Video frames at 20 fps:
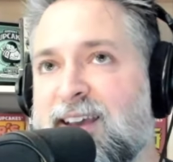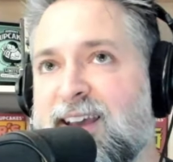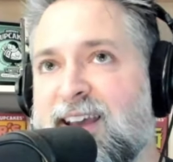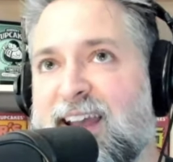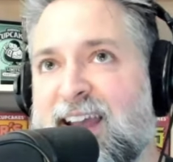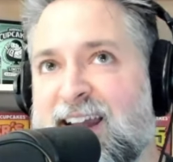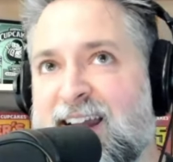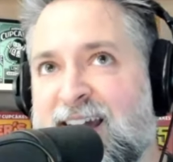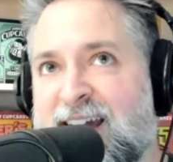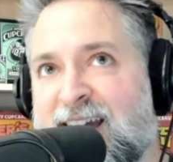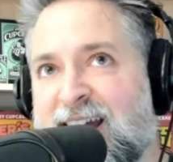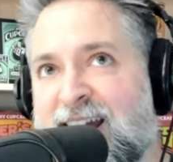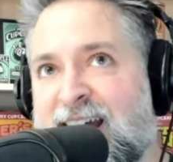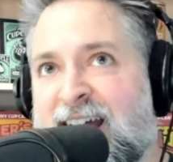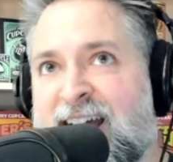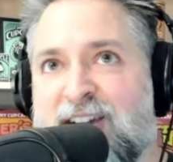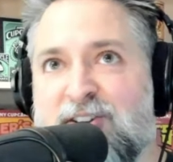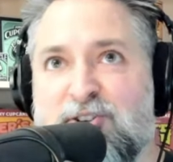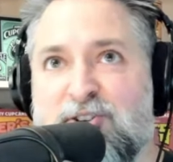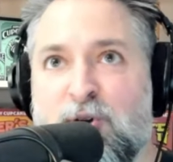and I
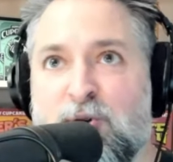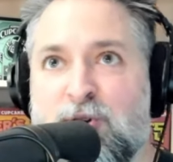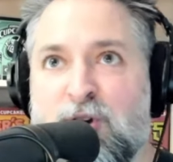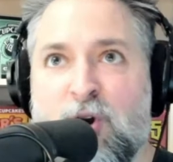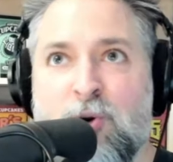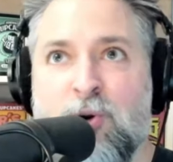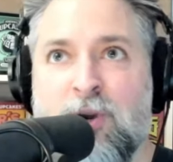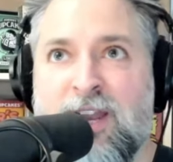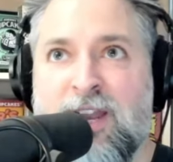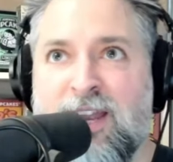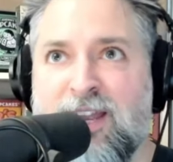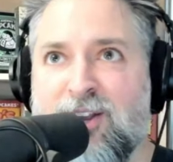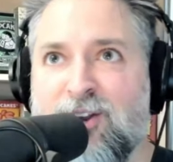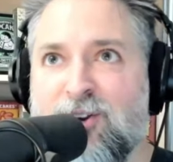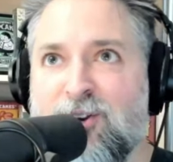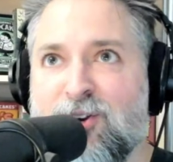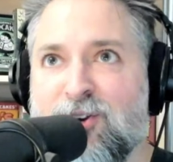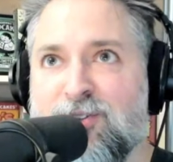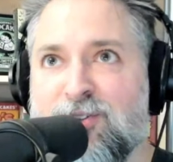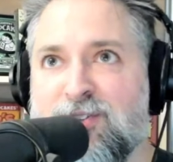had no coat
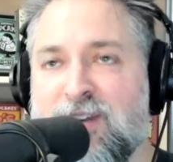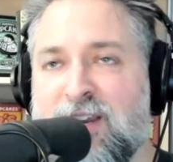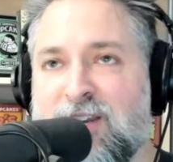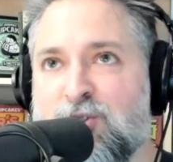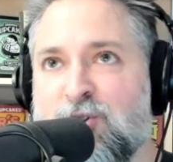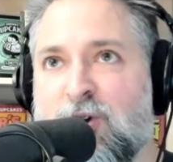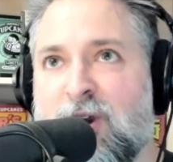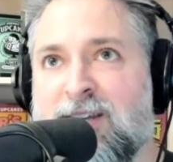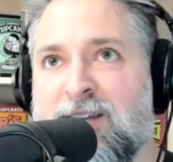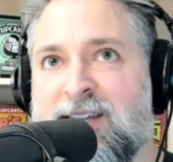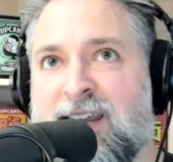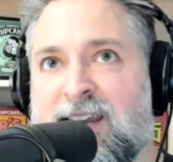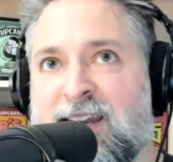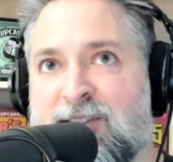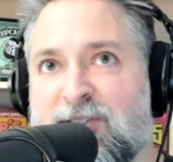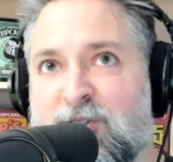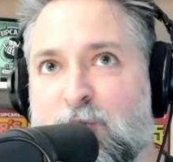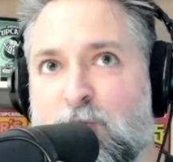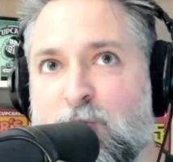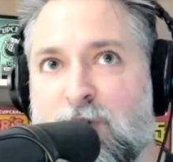hangers, and I tried
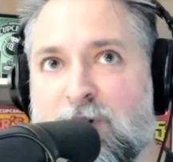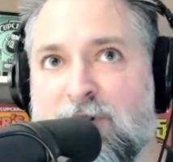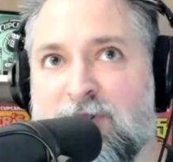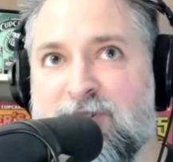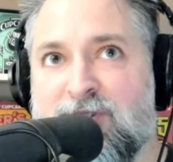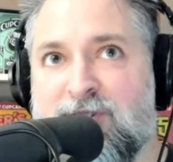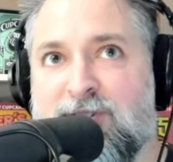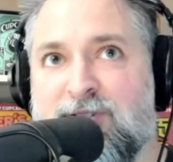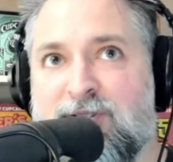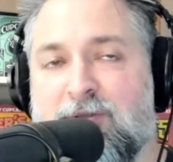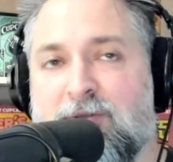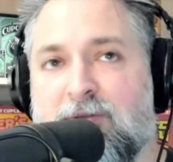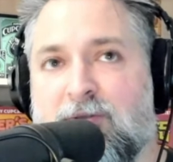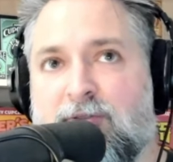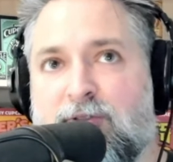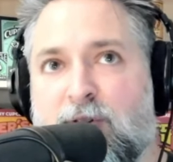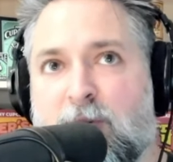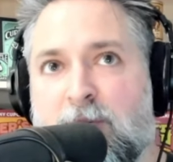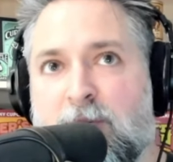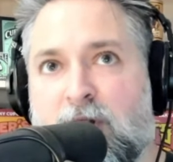getting the ones
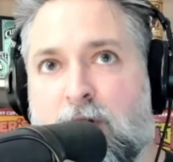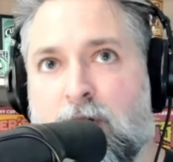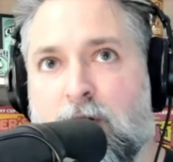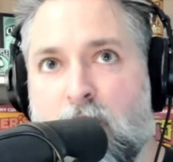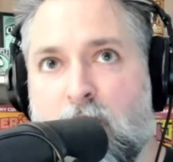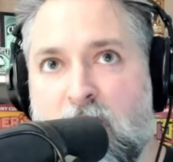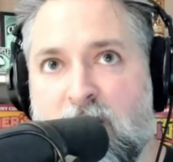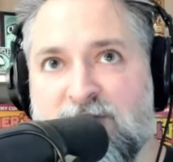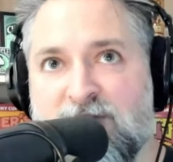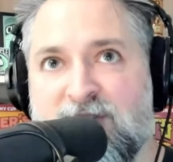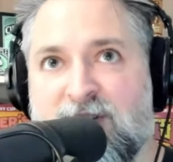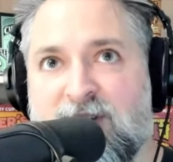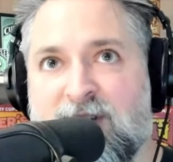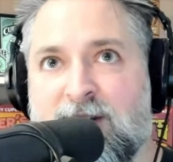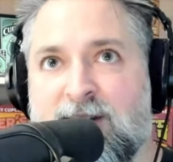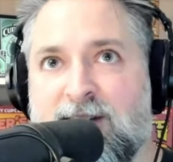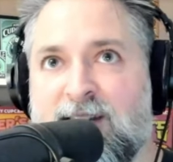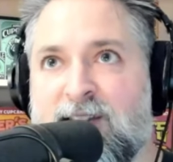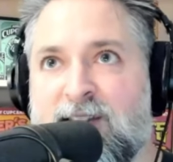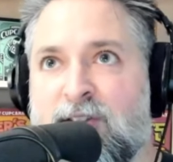from the
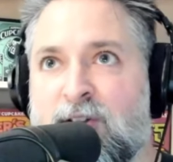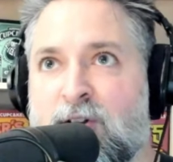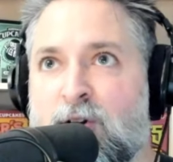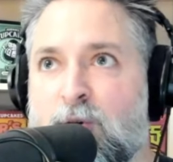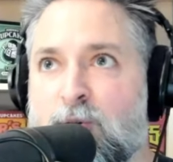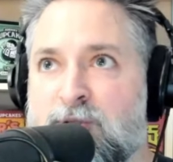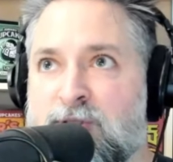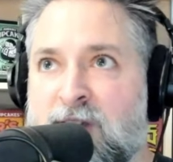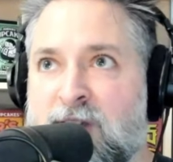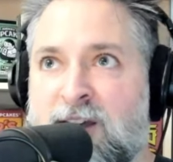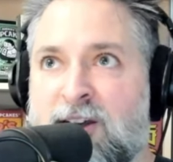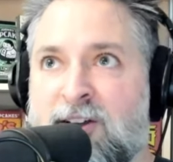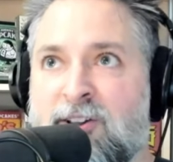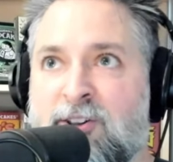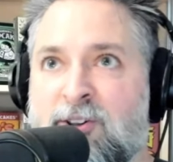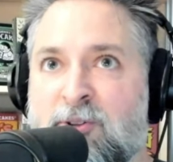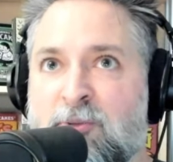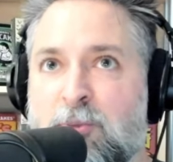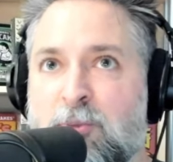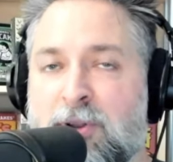closet in the
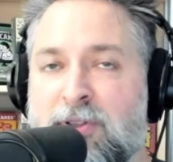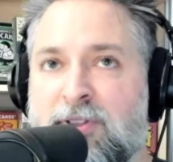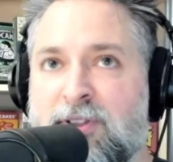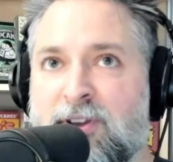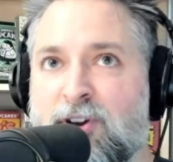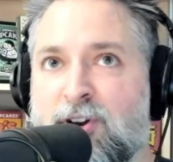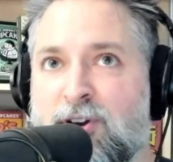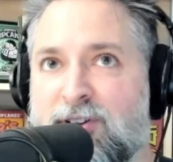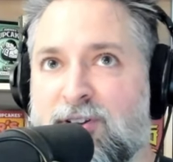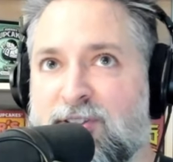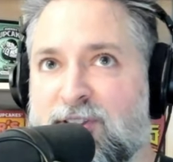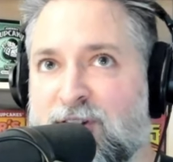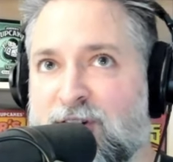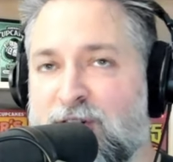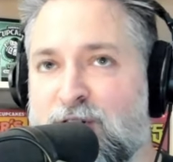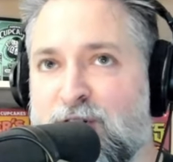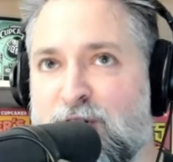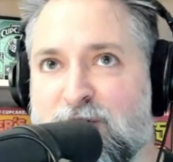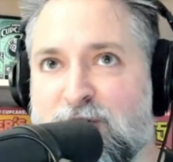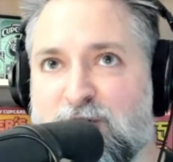hotel, but the
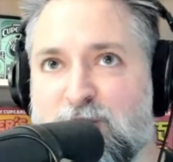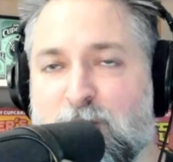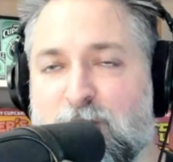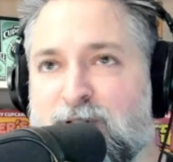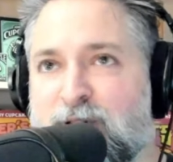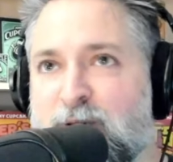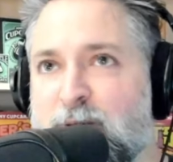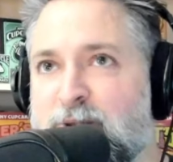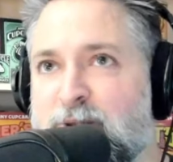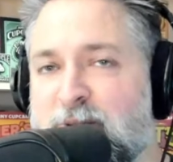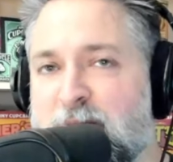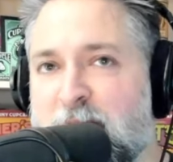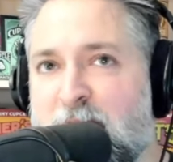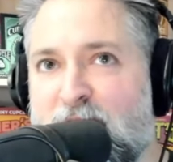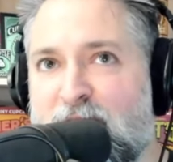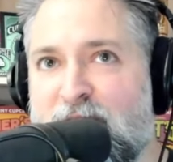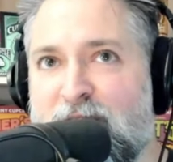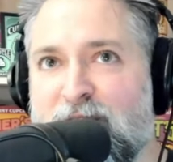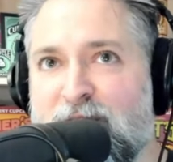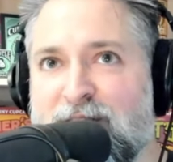hooks were too
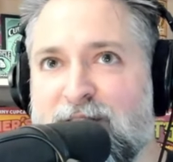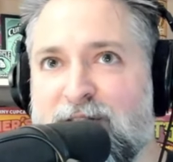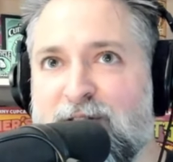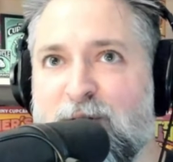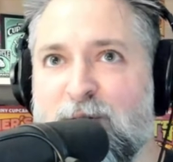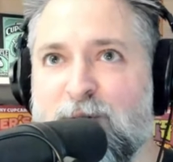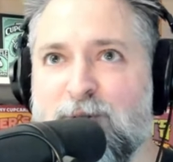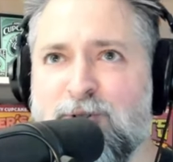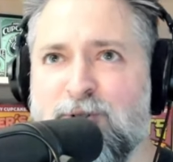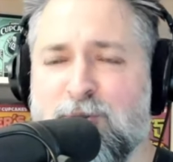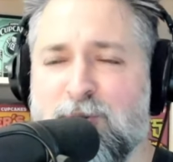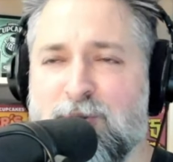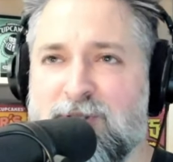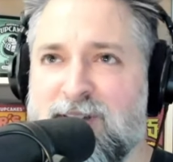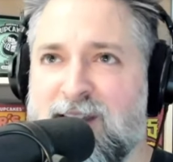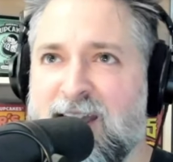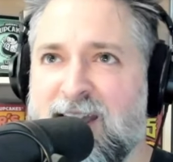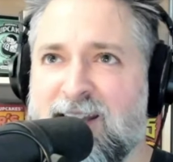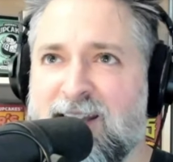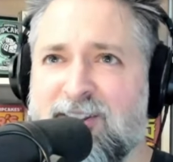small and those were
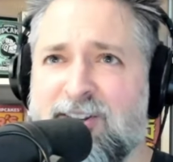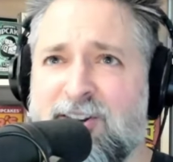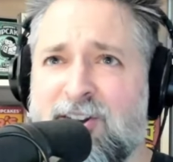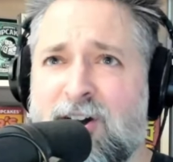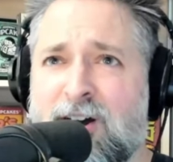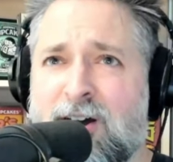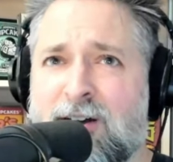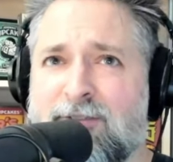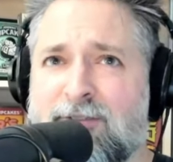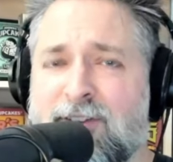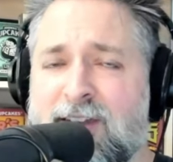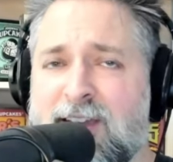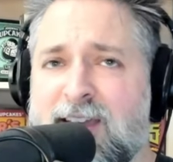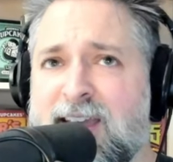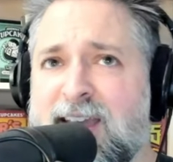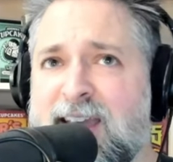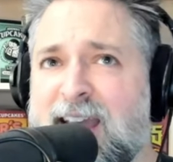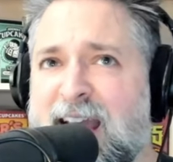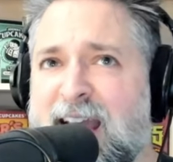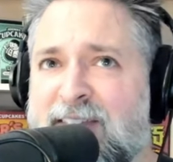dangling off.
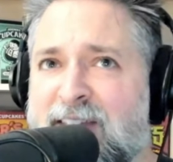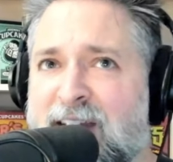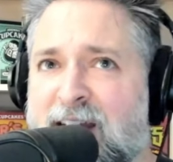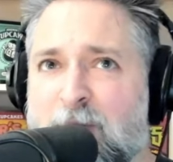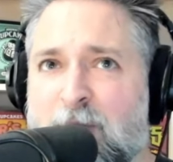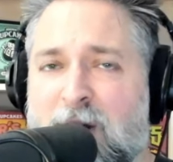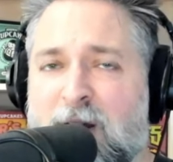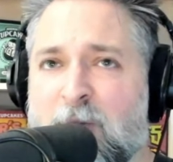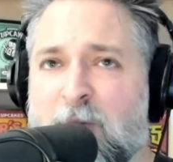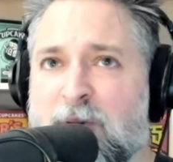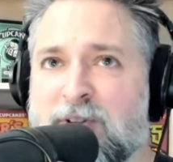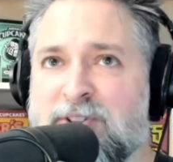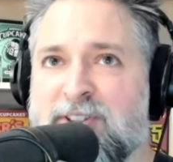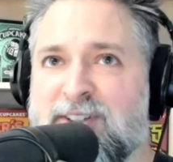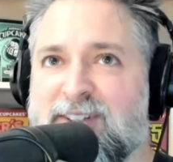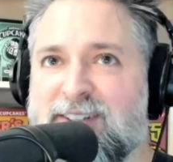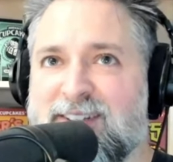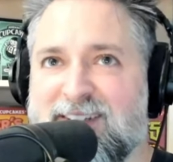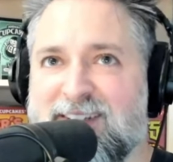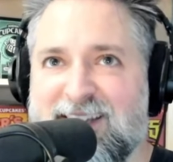And then I
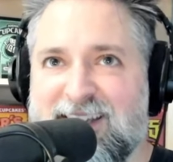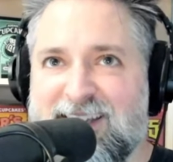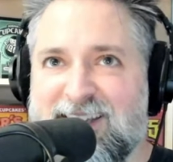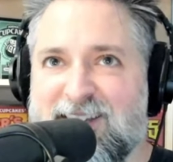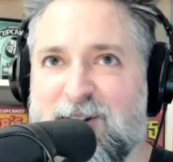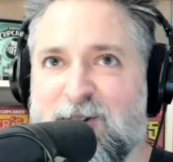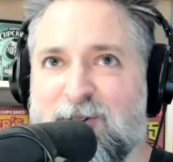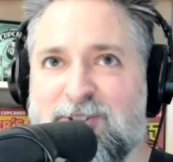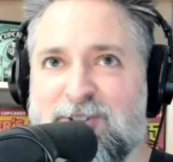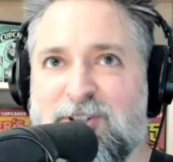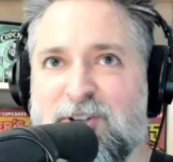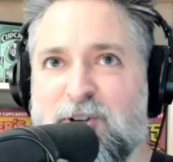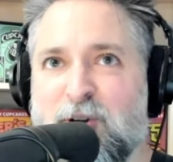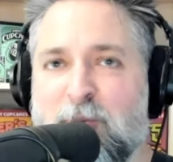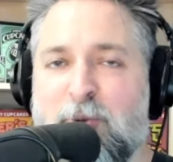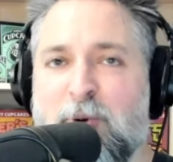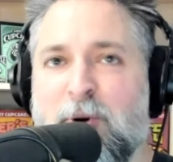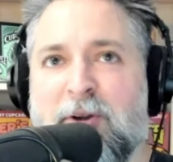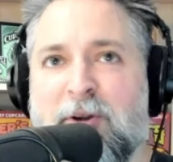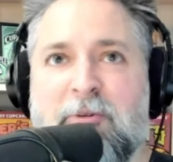wasn't, you know, to your
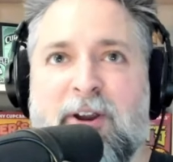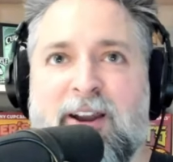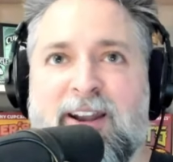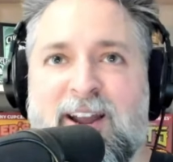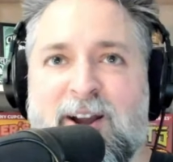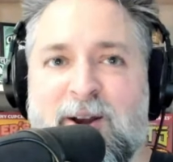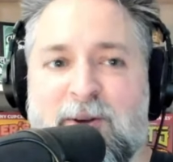point right now,